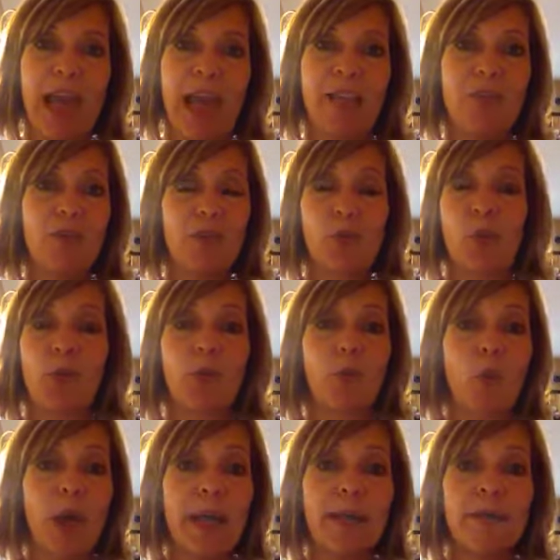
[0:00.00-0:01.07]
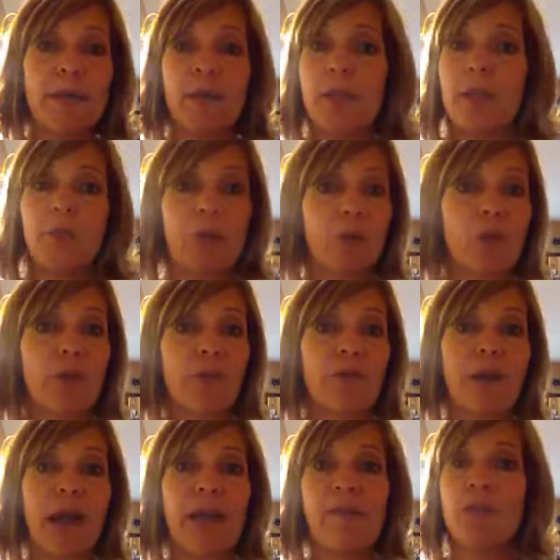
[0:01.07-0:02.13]
And you can order 1, you can order
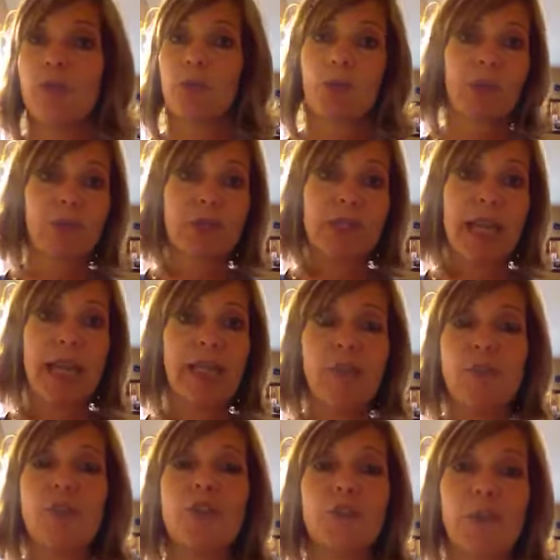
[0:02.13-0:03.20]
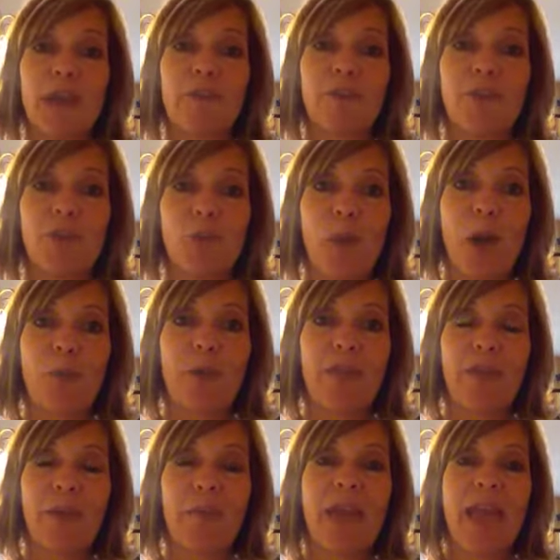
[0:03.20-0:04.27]
5, you can order 10, you can do whatever you want with
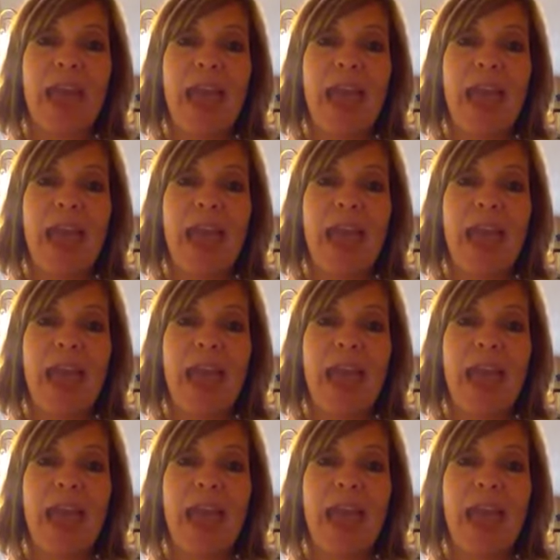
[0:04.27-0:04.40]
them.